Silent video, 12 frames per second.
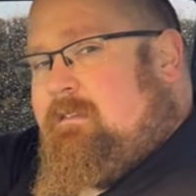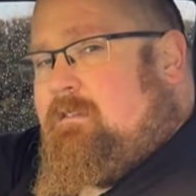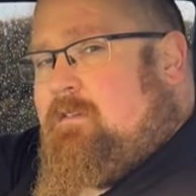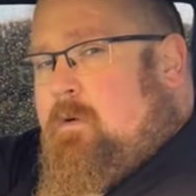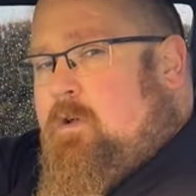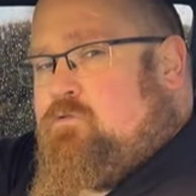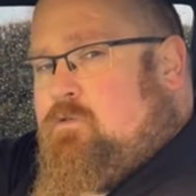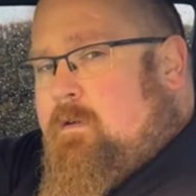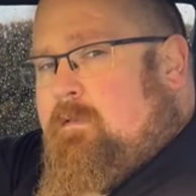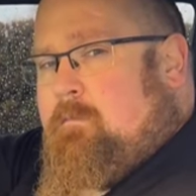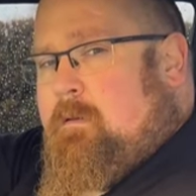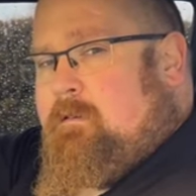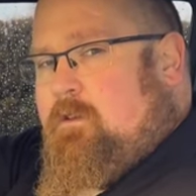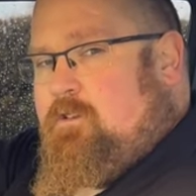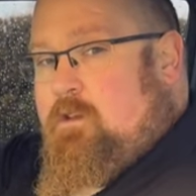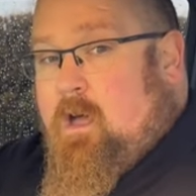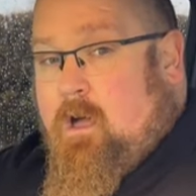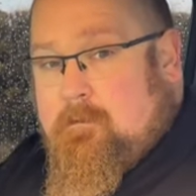set to my driving
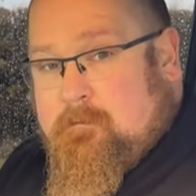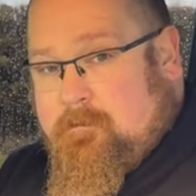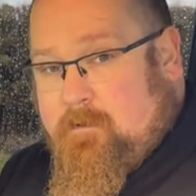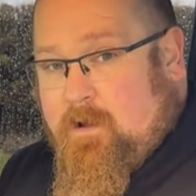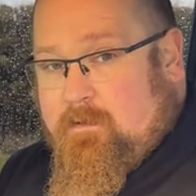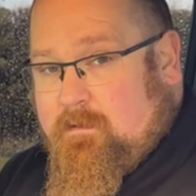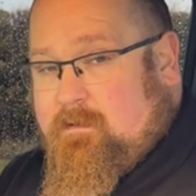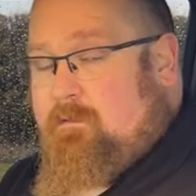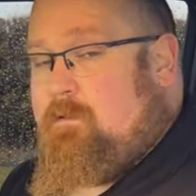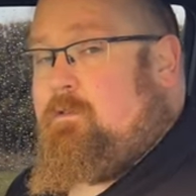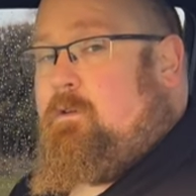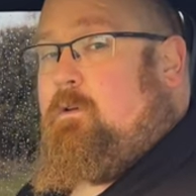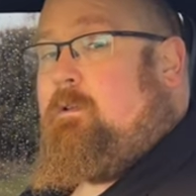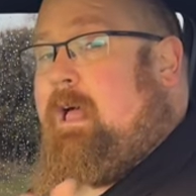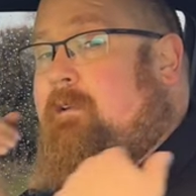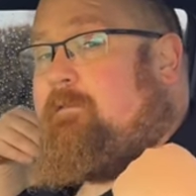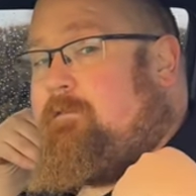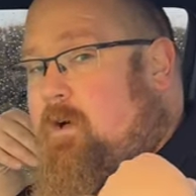position. I'm five foot seven tall
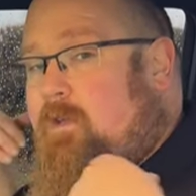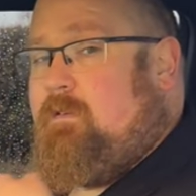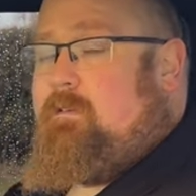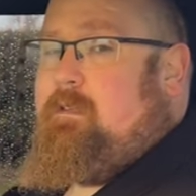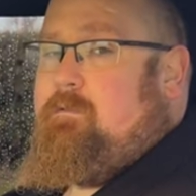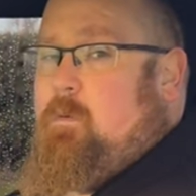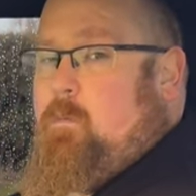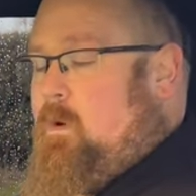and five foot seven